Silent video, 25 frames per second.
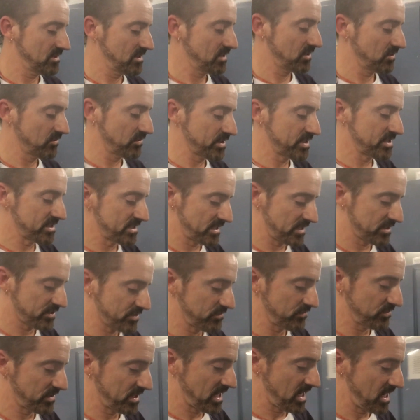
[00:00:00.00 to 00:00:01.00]
Good
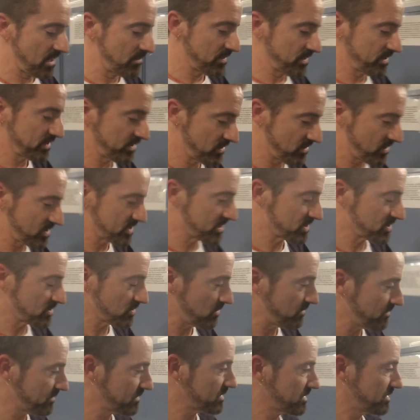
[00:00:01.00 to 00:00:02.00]
industrial carpet, nice
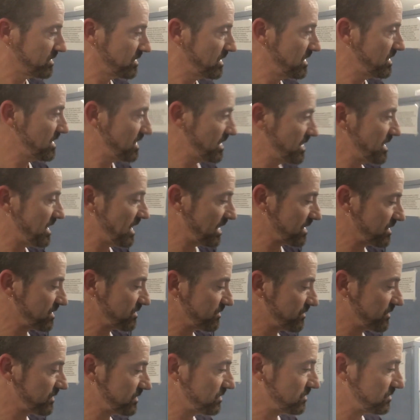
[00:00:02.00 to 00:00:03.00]
soft
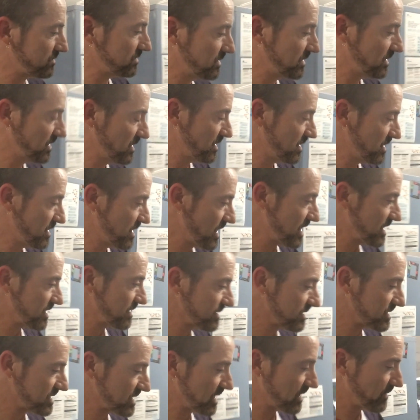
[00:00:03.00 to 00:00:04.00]
underfill, and
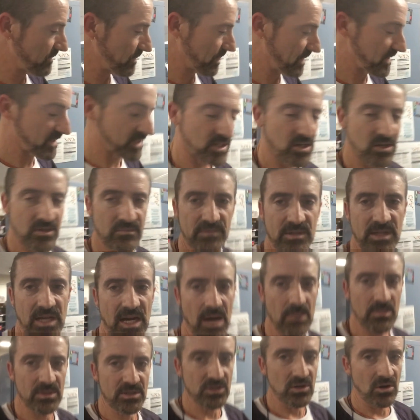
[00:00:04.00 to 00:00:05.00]
it's they're
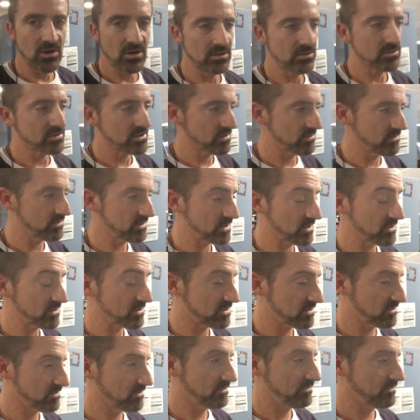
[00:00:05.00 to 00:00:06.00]
carpet tiles, so
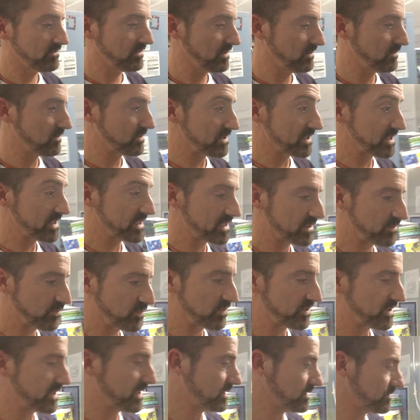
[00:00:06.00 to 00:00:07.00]
it was easy to
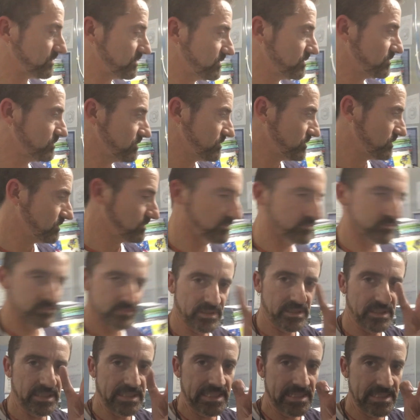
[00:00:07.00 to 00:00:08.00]
put down.
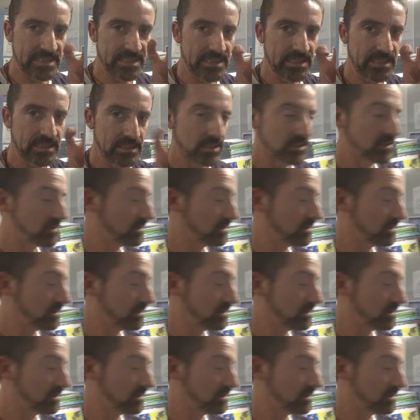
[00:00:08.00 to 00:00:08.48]
Easy.